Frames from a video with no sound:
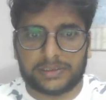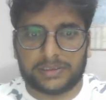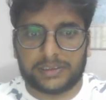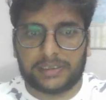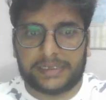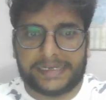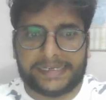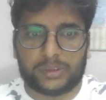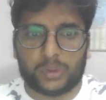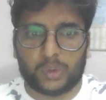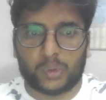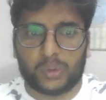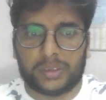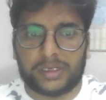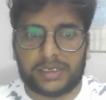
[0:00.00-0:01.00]
lead
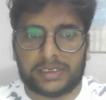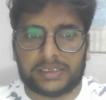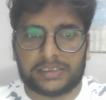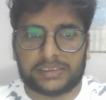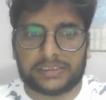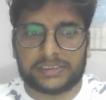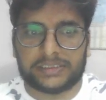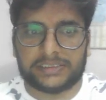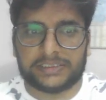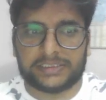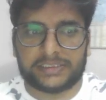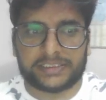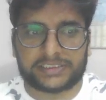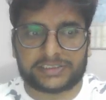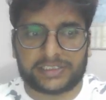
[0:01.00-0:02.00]
code. Here,
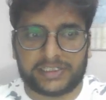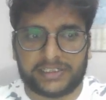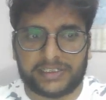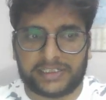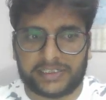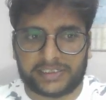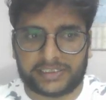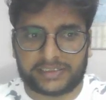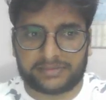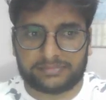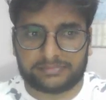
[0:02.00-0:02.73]
yesterday,